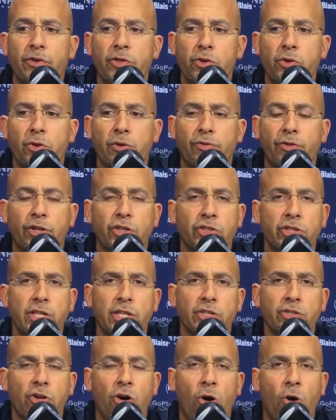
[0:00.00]
the university
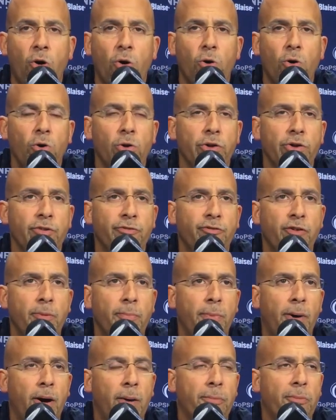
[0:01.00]
as a whole and the
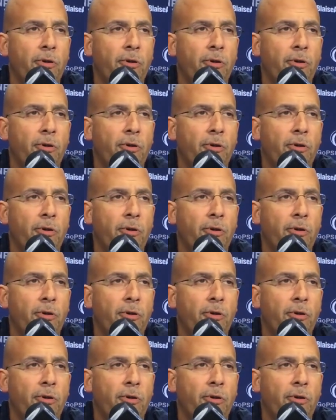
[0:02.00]
football